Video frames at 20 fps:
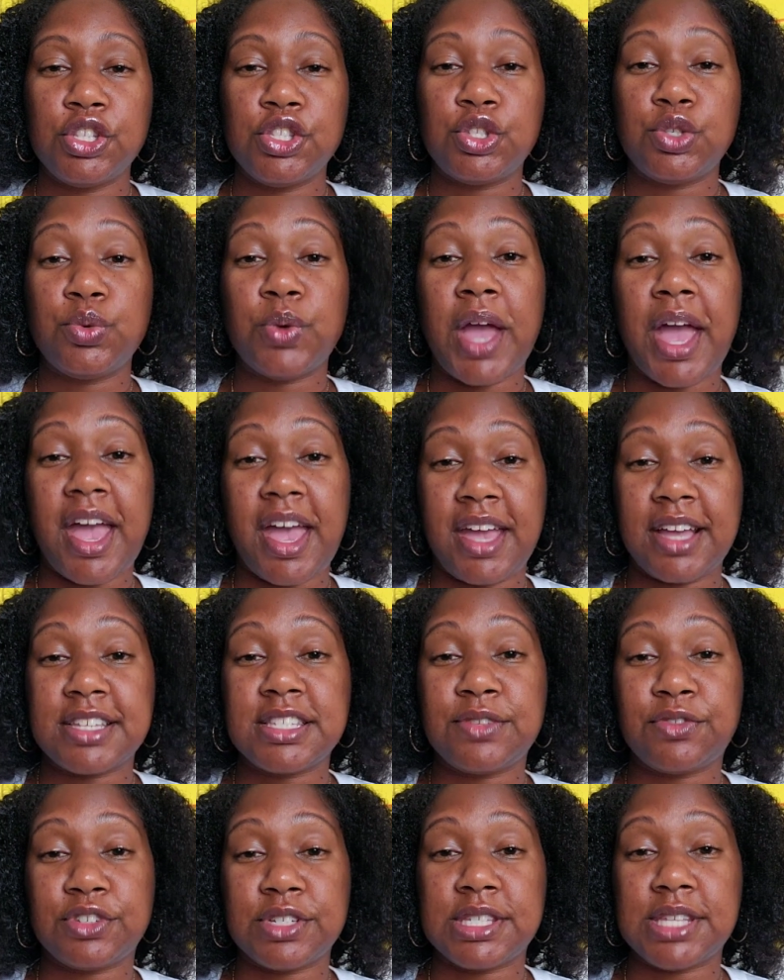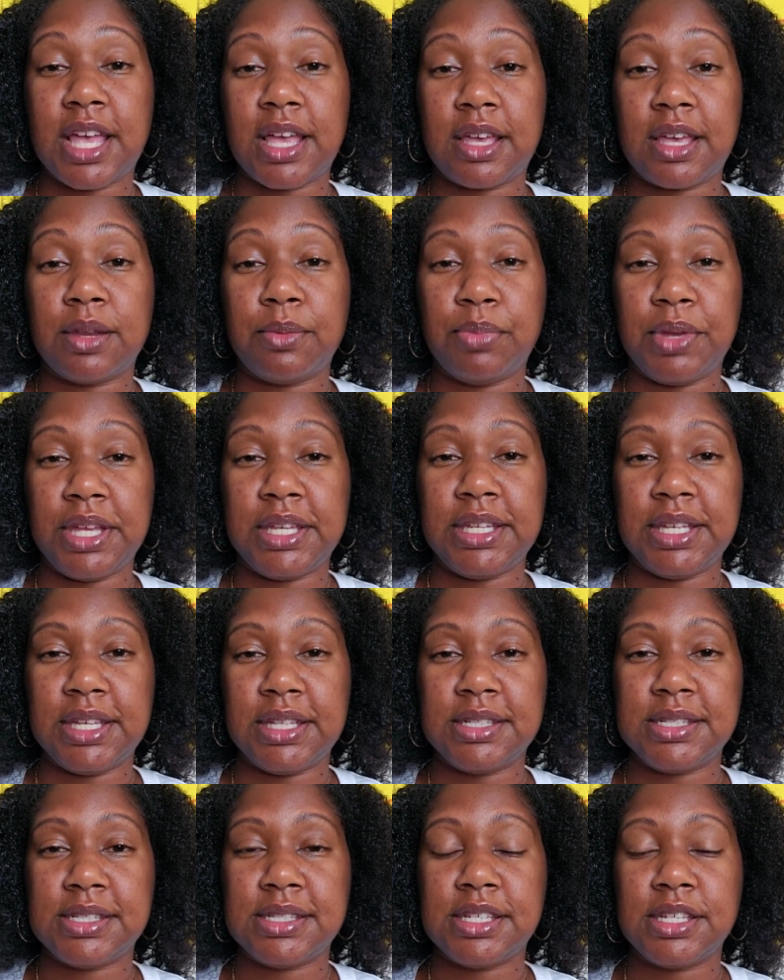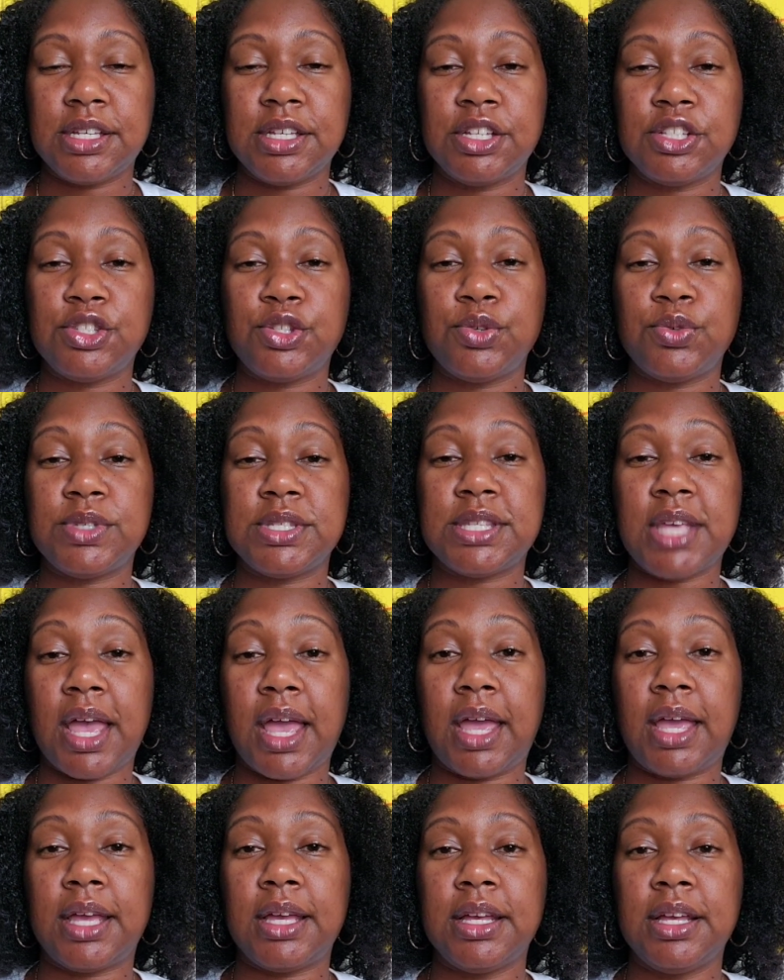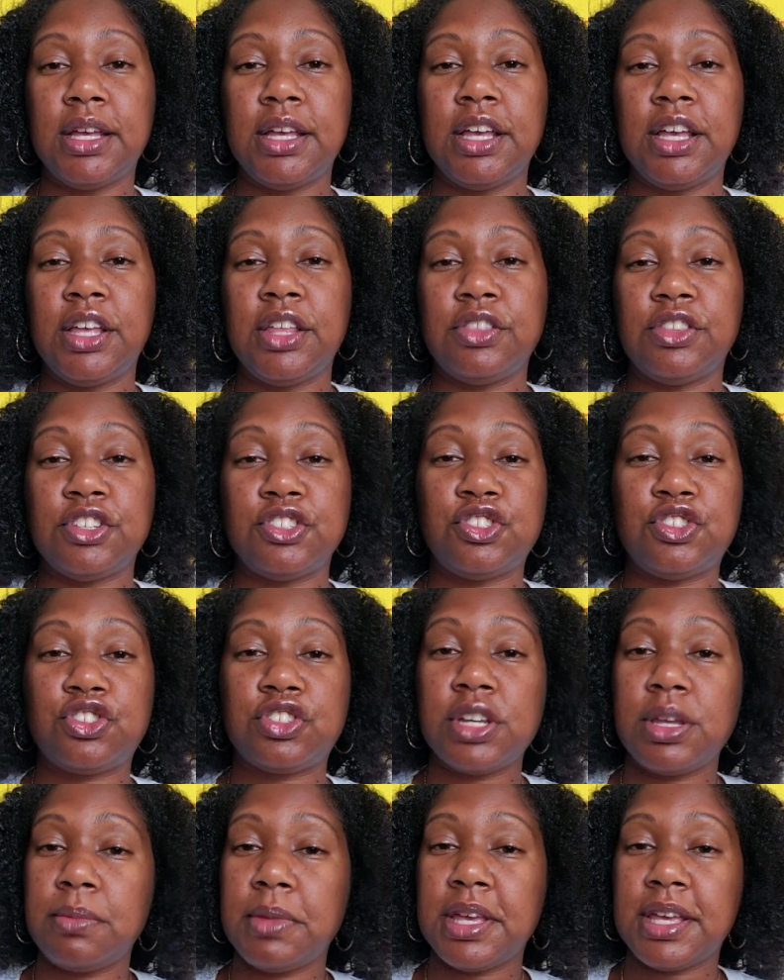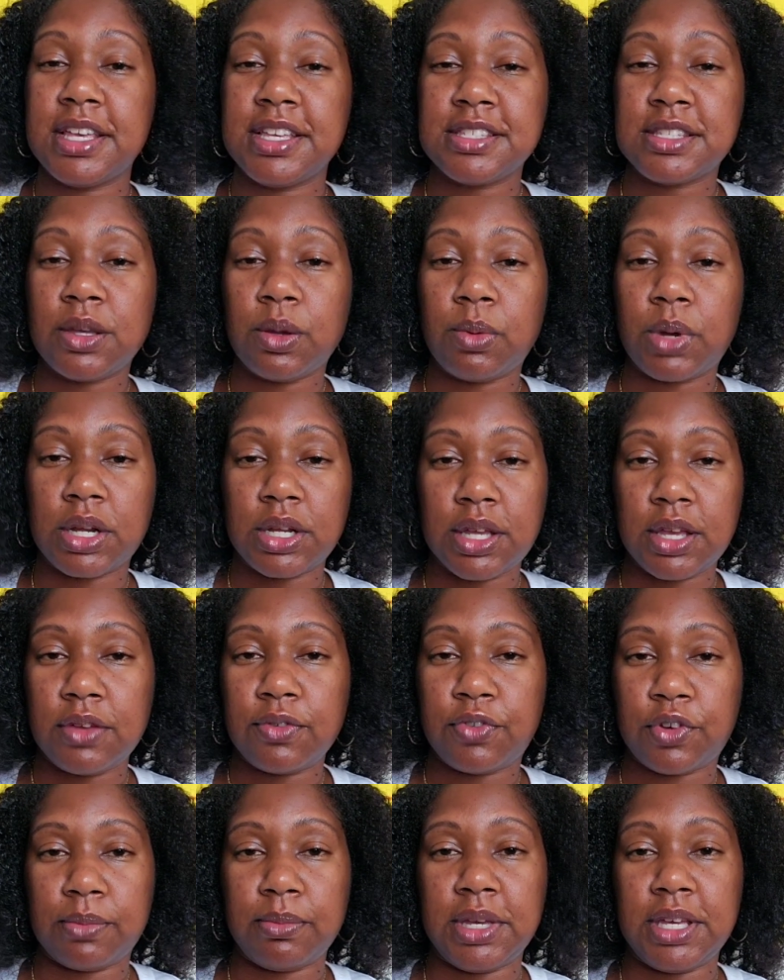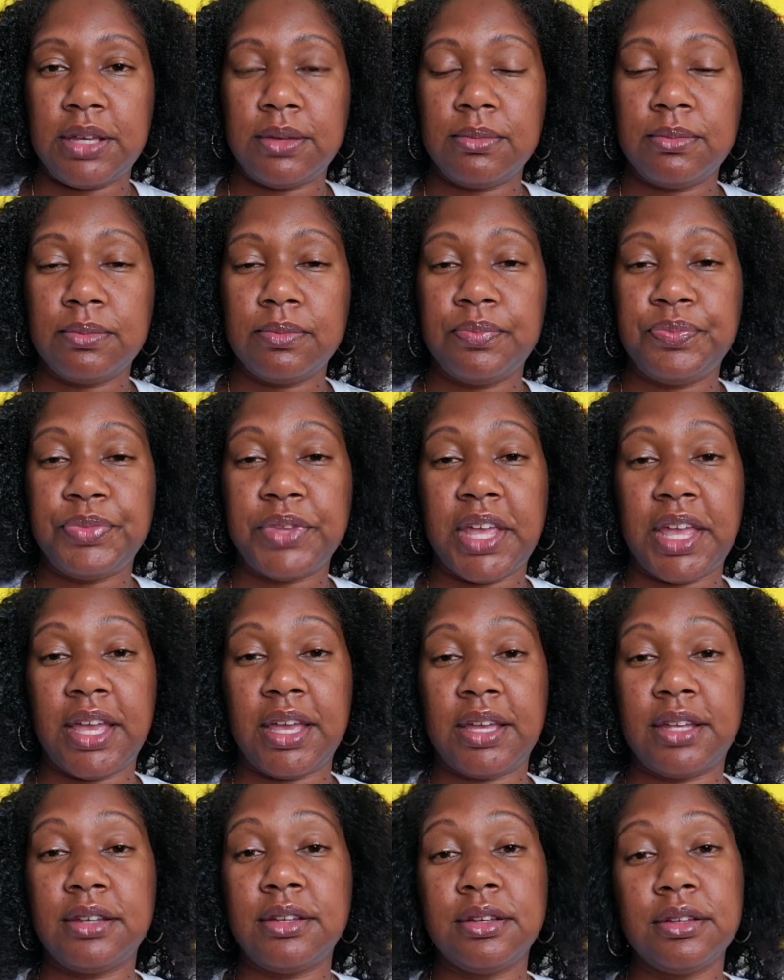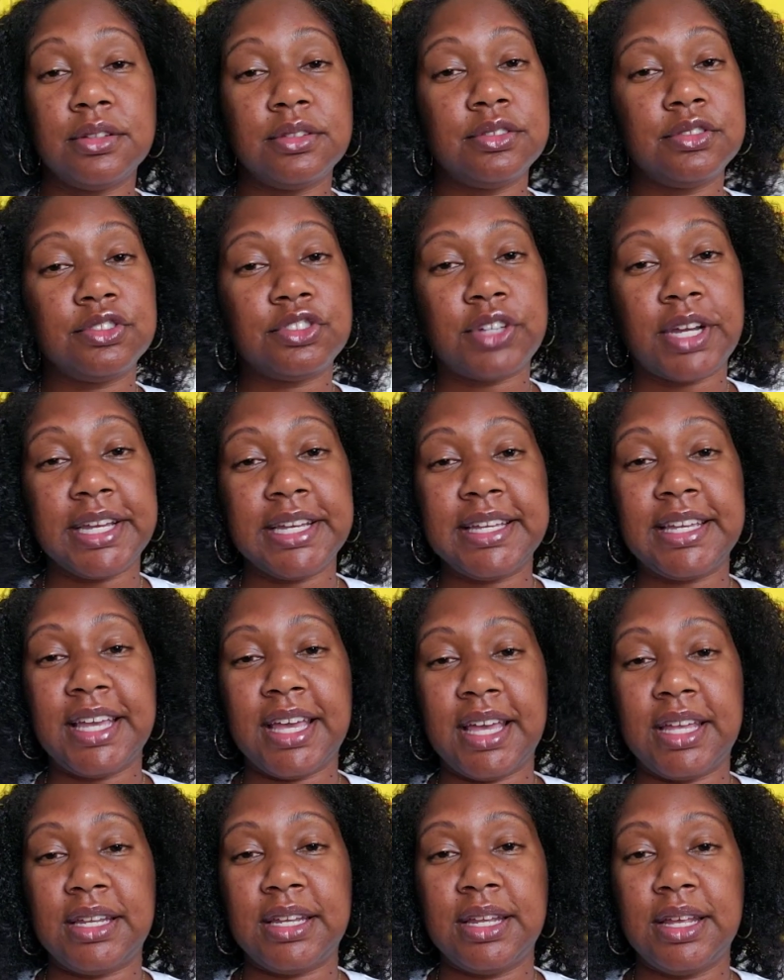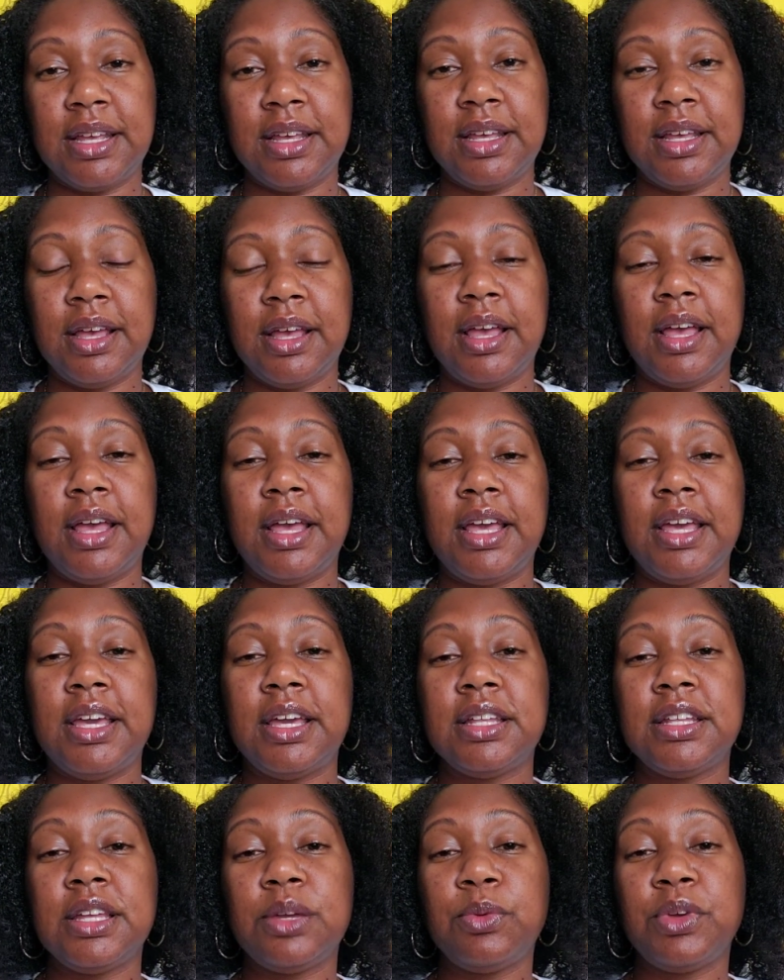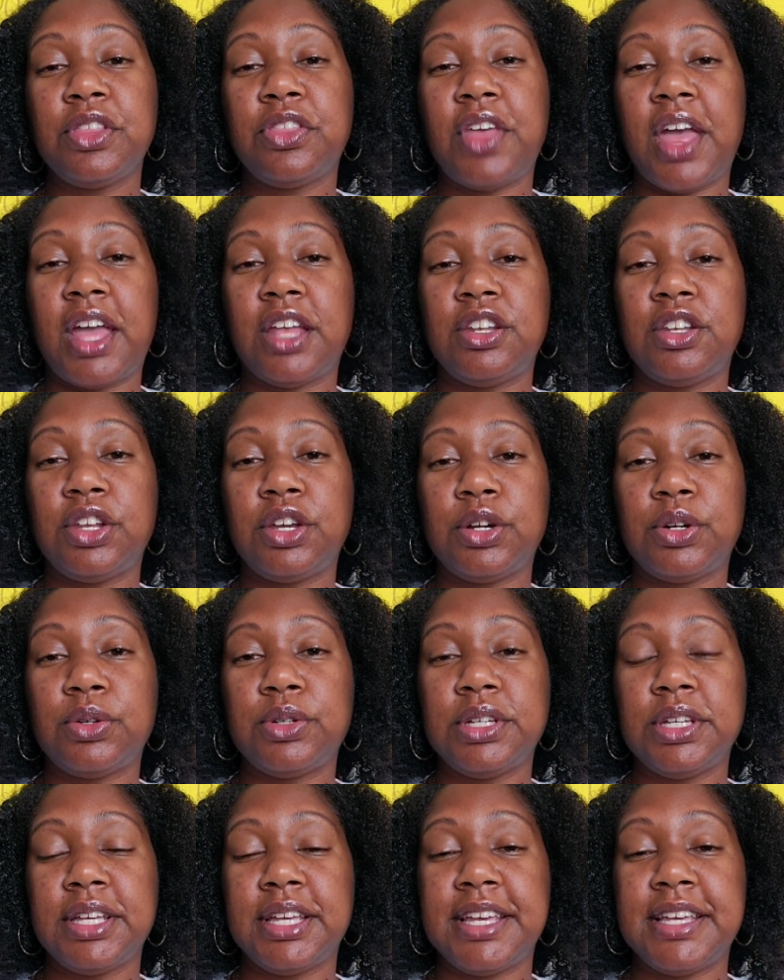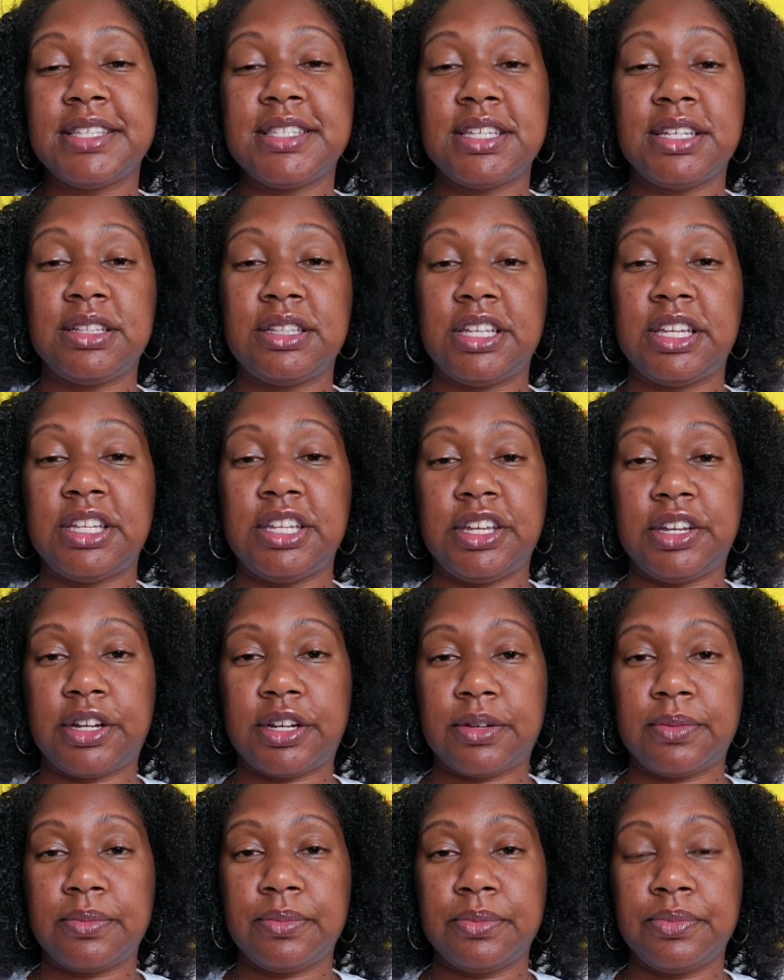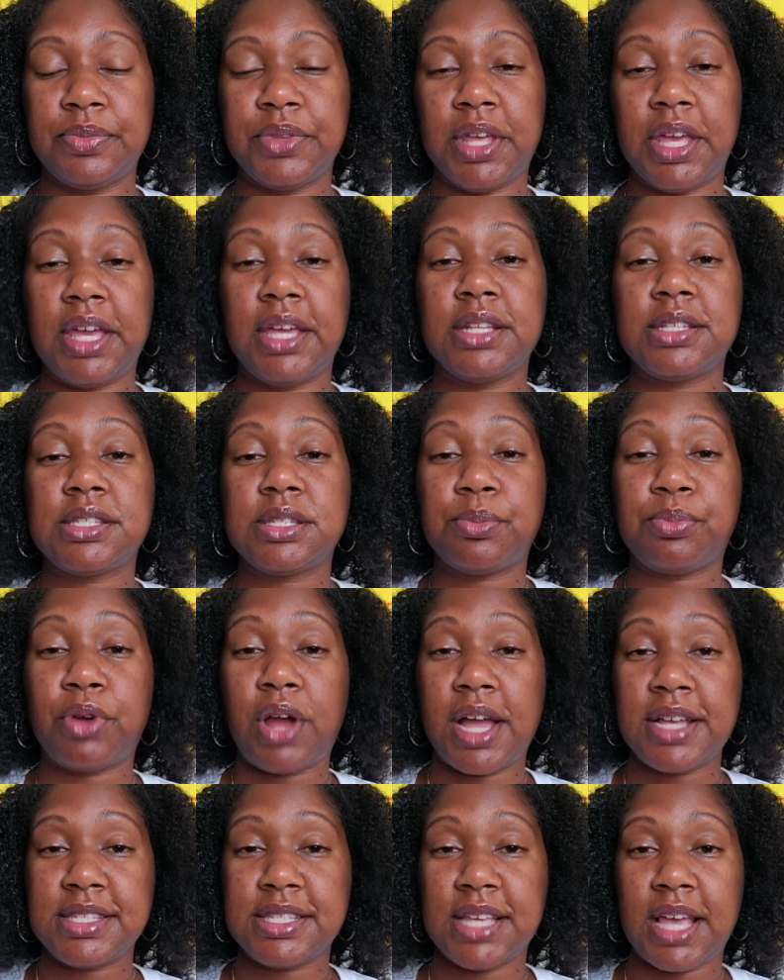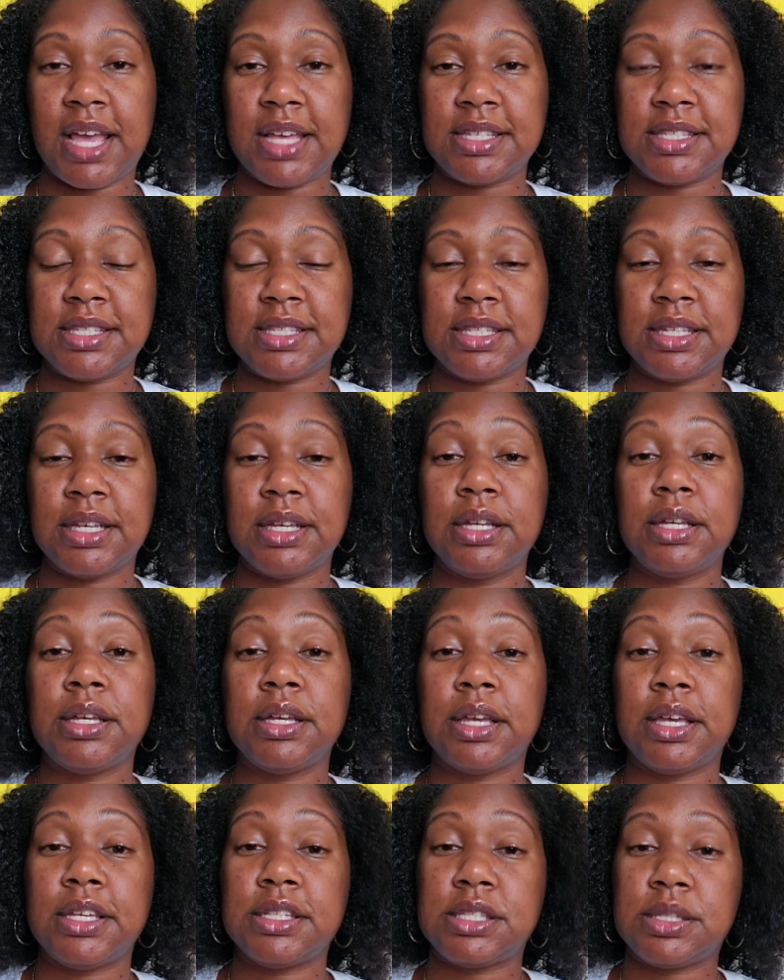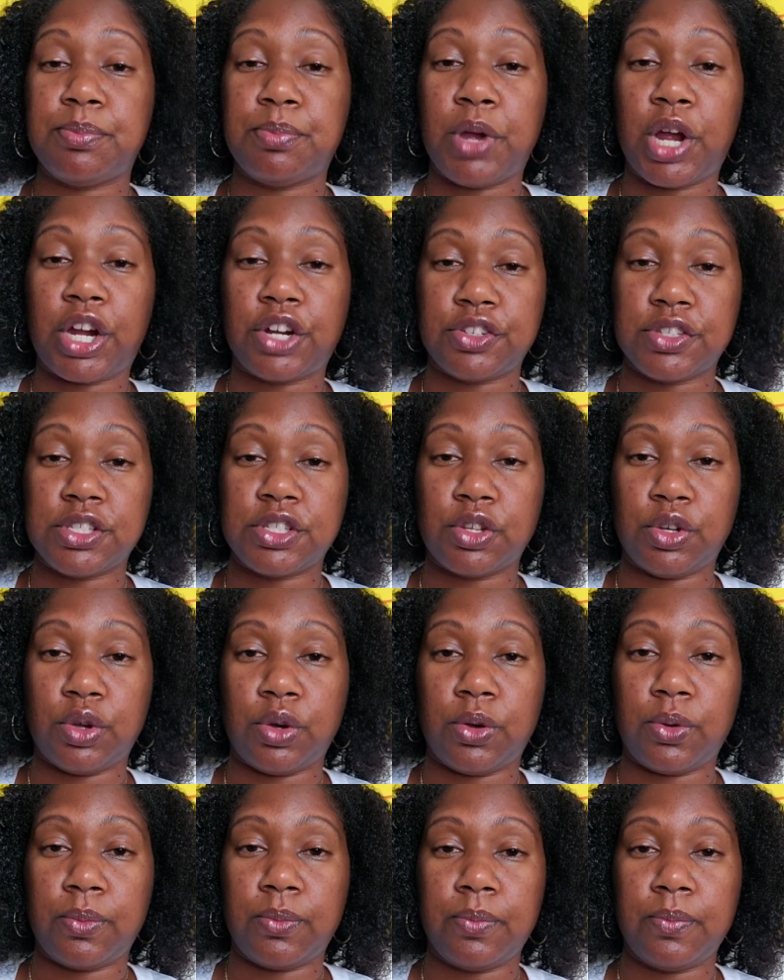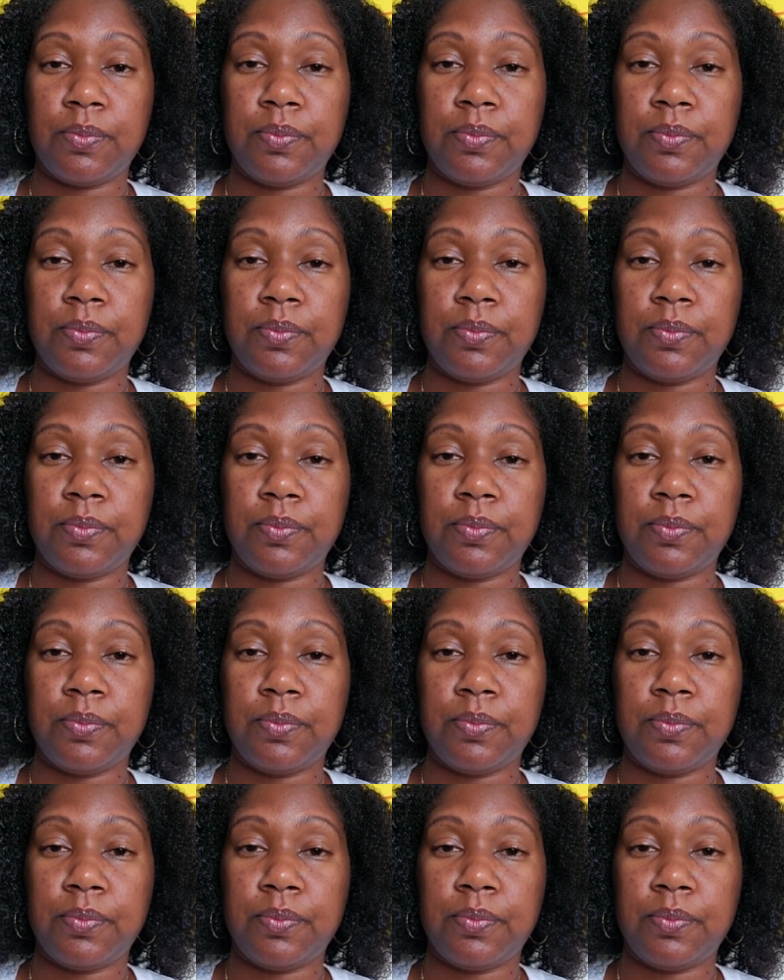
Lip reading: to ask for second opinions, to say, "This treatment isn't working for me," and try again. Healing with endo isn't linear. It's a process. It's personal.